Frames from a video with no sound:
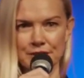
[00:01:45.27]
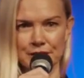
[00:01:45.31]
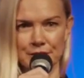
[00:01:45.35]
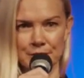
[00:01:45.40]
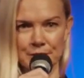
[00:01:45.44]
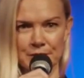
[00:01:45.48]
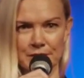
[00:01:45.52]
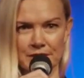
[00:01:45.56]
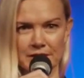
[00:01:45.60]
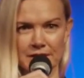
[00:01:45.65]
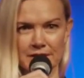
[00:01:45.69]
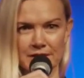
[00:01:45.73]

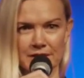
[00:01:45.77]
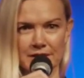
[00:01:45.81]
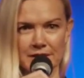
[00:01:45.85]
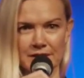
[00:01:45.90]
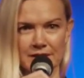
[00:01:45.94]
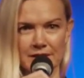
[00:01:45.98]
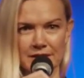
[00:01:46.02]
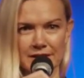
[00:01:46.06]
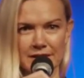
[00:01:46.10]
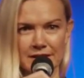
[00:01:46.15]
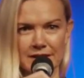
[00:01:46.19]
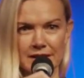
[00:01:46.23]
him.
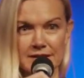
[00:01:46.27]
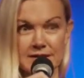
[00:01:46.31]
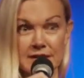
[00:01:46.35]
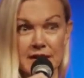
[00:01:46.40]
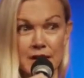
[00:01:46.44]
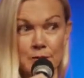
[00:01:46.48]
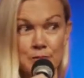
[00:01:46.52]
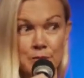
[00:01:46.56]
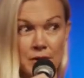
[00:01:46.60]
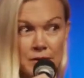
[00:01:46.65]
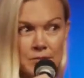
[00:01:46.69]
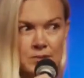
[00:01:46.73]
I was like,
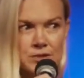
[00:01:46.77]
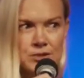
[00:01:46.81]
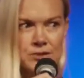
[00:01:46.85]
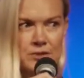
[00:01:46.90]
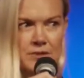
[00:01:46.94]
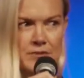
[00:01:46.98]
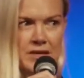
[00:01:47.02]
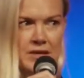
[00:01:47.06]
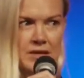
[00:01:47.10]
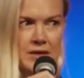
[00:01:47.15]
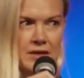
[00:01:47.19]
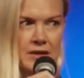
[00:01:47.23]
I promise you, I
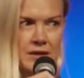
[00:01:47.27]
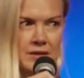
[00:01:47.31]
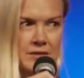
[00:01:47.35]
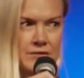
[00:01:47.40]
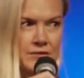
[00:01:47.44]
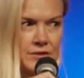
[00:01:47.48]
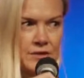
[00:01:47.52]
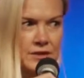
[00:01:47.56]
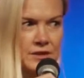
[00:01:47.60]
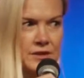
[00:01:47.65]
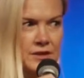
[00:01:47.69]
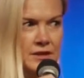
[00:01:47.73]
made a lot of
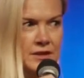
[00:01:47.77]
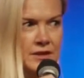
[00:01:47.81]
food.